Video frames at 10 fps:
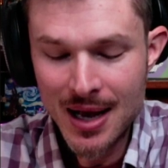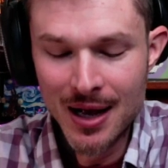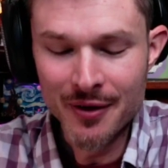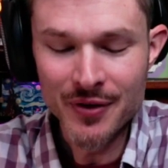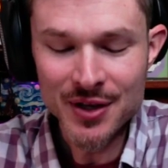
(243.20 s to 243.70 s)

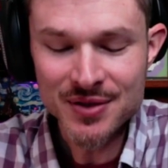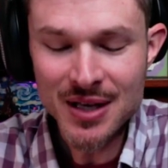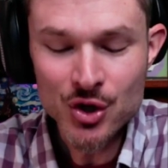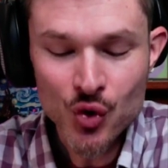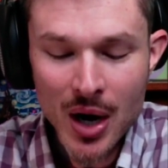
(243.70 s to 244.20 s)
And thus,
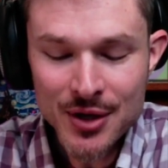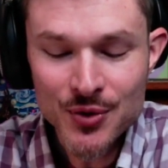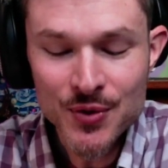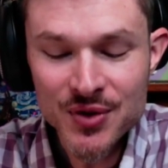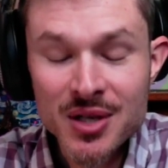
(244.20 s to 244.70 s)
they try
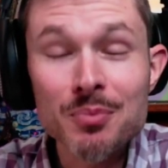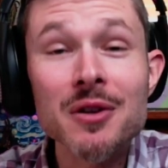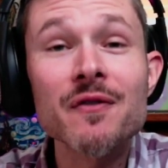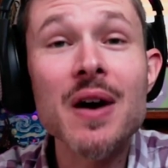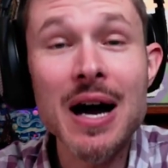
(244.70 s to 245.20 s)
to
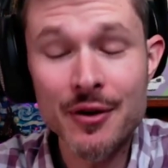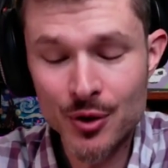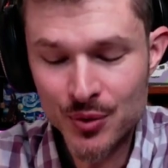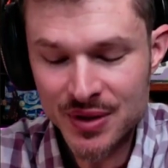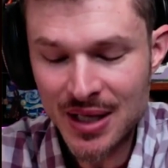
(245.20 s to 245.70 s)
simplify
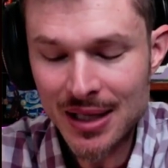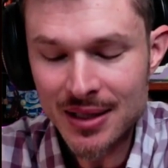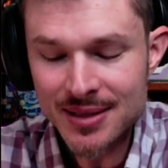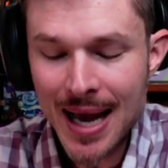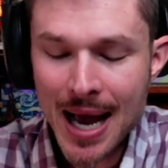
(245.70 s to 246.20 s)
those daily
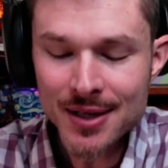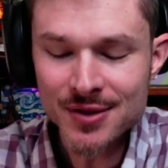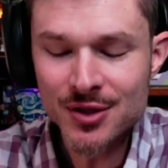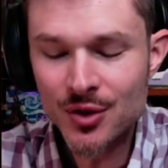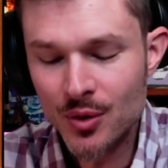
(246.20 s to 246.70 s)

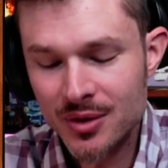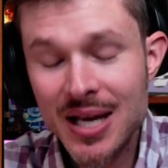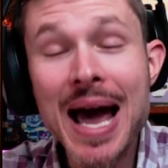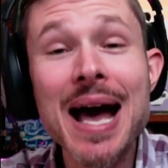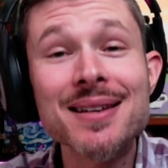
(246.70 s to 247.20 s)
tasks
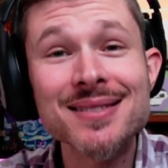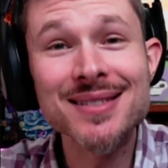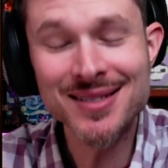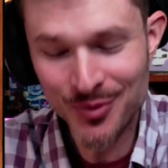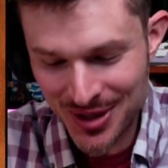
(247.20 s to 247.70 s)

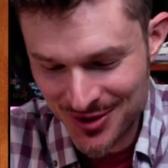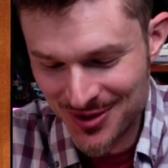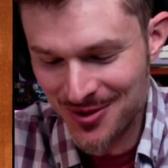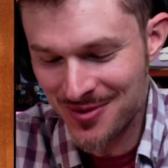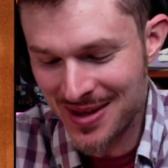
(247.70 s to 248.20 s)
which
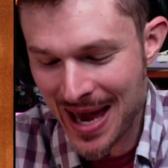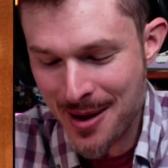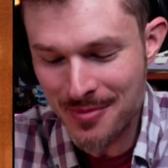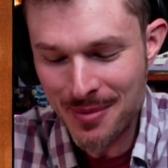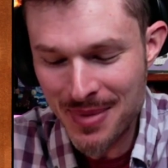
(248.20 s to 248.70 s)
to
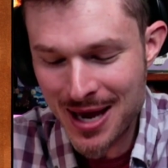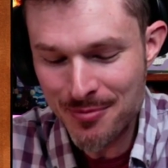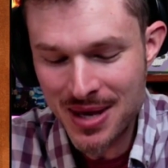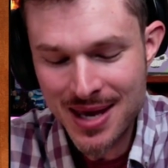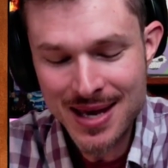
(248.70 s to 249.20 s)
them may
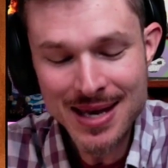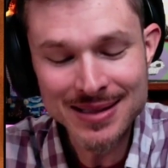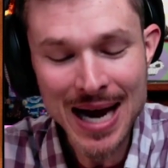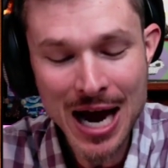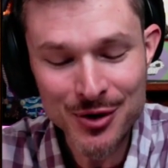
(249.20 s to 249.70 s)
be a
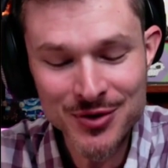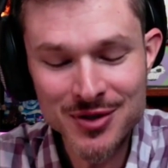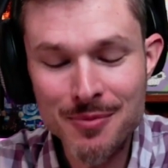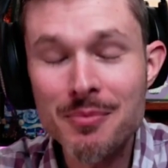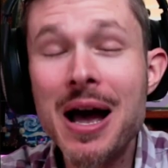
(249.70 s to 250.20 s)

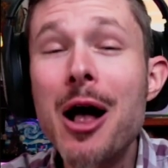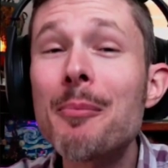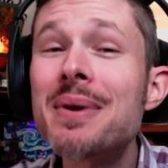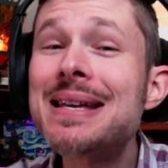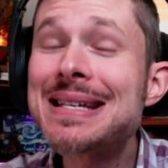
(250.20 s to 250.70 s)
tiresome,
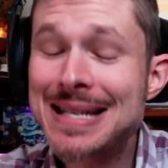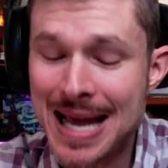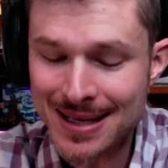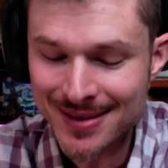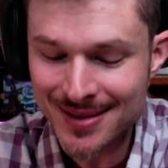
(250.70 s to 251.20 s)
albeit
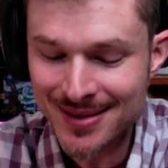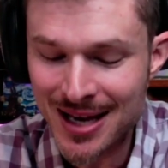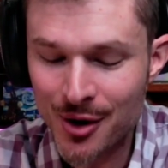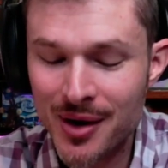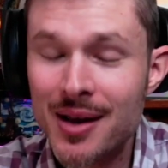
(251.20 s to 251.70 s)

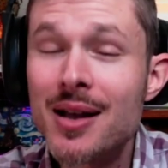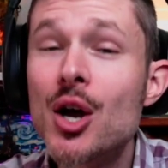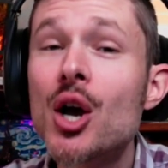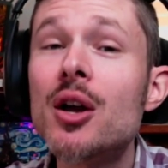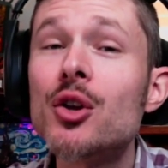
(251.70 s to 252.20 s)
necessary,
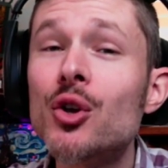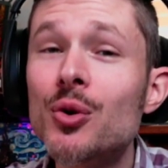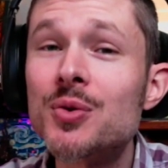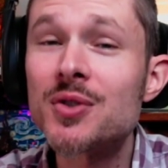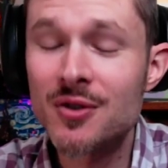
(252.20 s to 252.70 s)

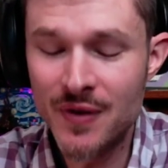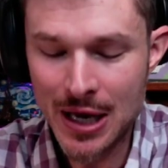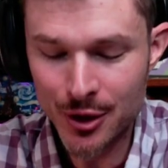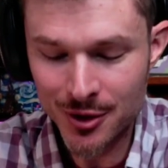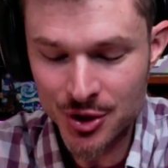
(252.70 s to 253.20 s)
use of
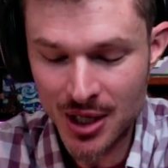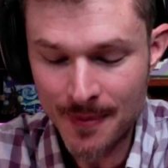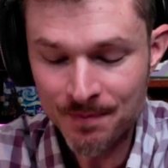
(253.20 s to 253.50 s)
energy.